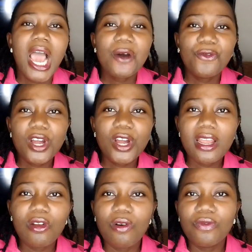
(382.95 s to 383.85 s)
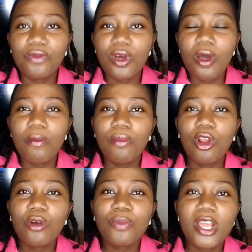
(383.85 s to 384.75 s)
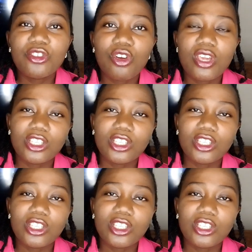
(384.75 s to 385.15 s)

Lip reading: And funny enough, blood pressure